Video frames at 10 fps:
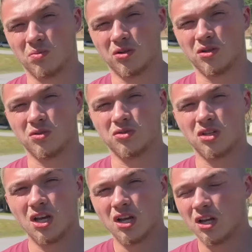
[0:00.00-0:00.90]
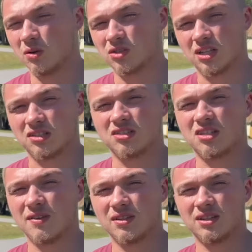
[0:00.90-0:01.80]
produced. It was like
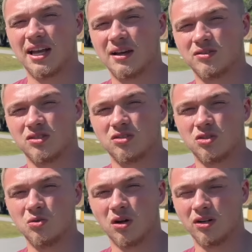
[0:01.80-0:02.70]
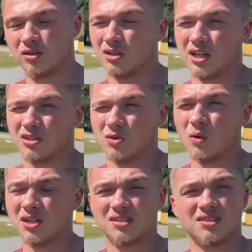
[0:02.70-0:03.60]

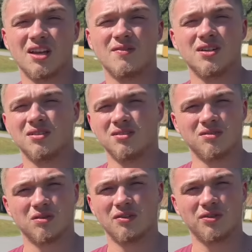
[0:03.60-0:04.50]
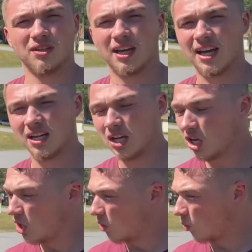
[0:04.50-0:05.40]
7,227, roughly that,
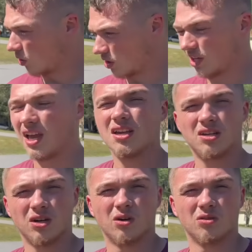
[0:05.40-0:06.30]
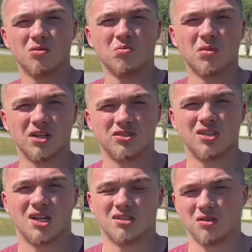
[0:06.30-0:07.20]
were K code
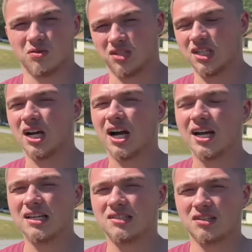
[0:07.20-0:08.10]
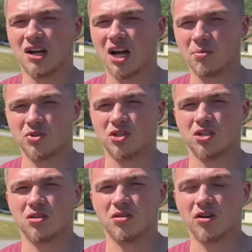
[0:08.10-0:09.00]
Mustangs. It was the highest
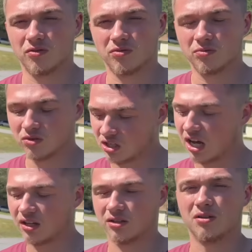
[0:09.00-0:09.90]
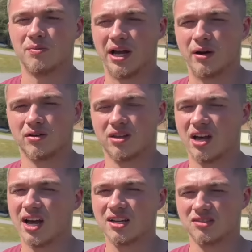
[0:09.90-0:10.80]
option of dollar amount, the
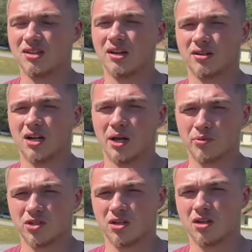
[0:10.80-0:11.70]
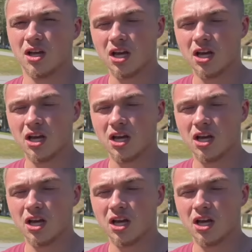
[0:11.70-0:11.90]
highest dollar option